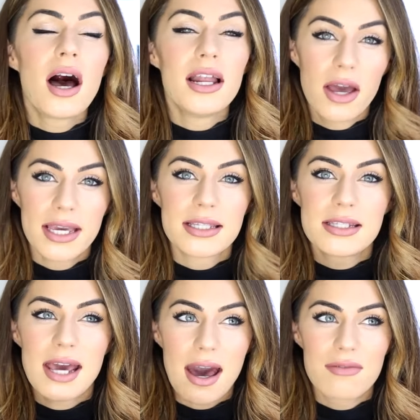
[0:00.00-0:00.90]
I
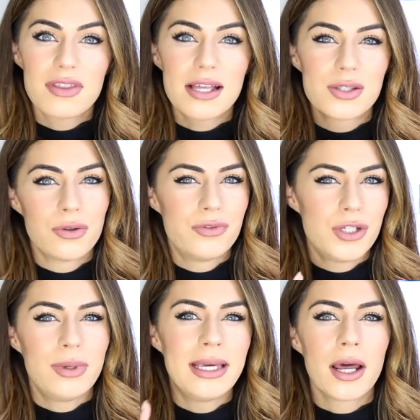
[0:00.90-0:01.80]
like to have that sort of
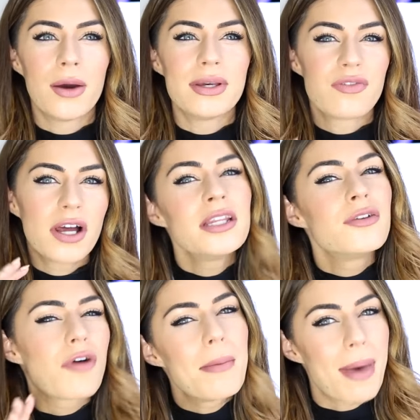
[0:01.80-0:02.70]
dewy glow. It's finding
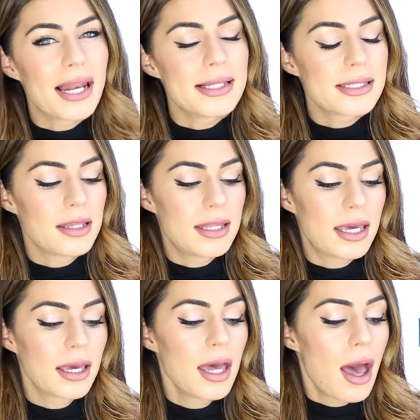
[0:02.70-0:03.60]
the right balance, I
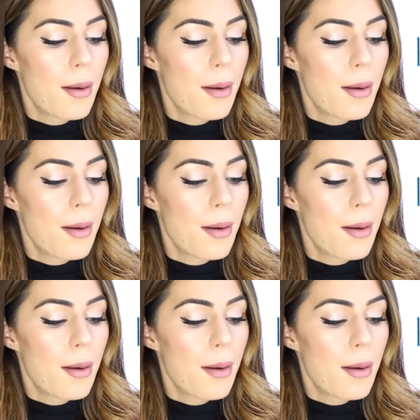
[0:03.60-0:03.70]
think.